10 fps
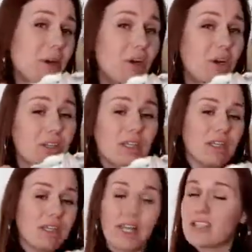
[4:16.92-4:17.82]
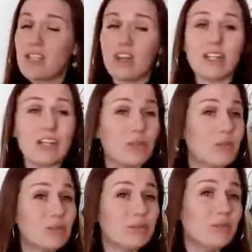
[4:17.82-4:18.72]
it on. That's totally
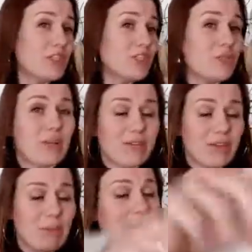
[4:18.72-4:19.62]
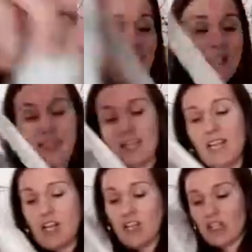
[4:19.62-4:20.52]
cool. Do whatever you please.
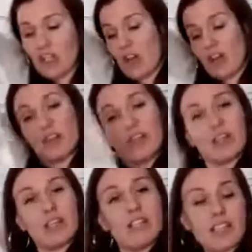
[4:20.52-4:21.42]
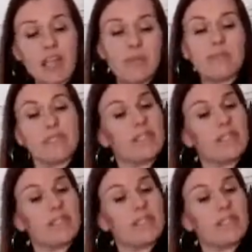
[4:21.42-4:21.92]
So this comes the